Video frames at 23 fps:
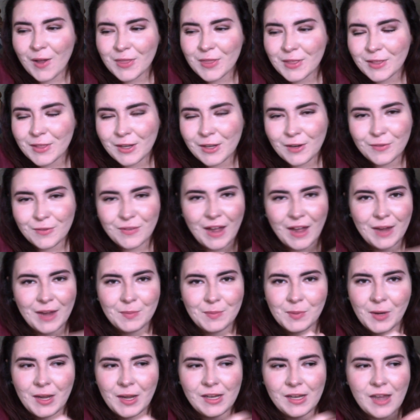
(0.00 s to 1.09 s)
the little fine
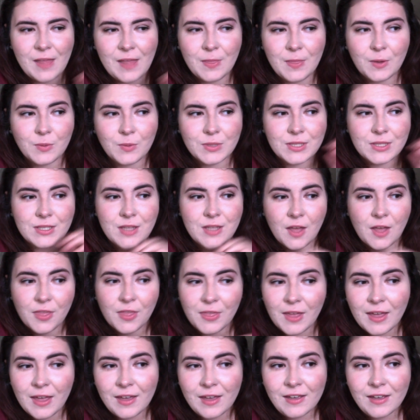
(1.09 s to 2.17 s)
print and there was
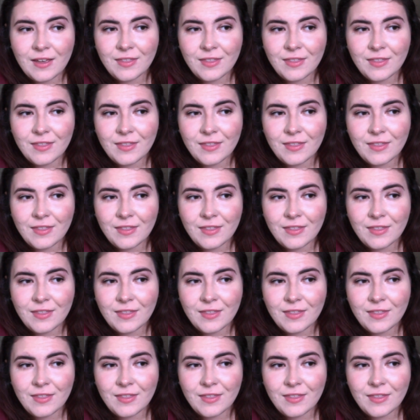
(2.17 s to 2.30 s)
nothing